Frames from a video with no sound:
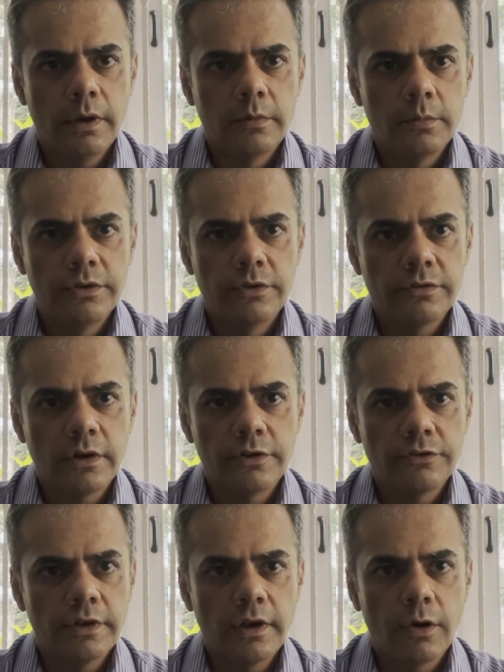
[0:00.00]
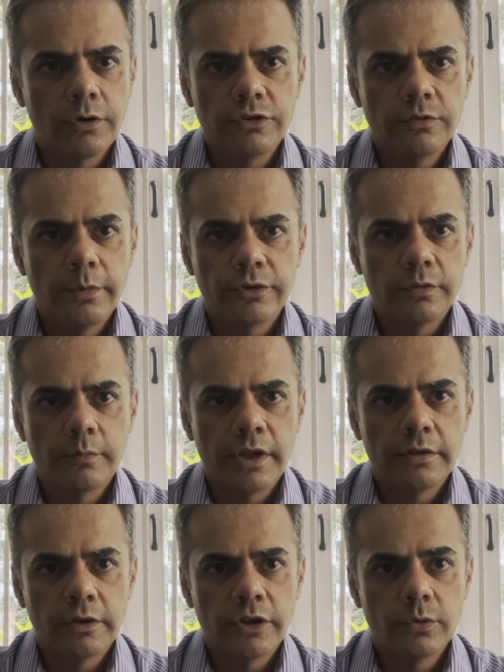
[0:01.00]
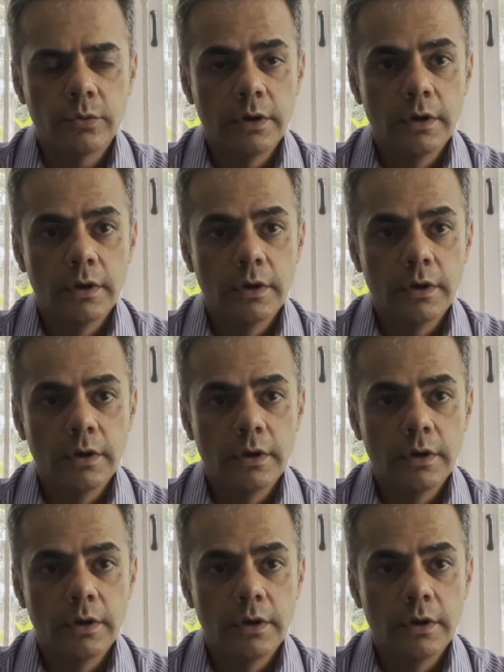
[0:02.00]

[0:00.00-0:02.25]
and we just started saying, how did this person break the queue?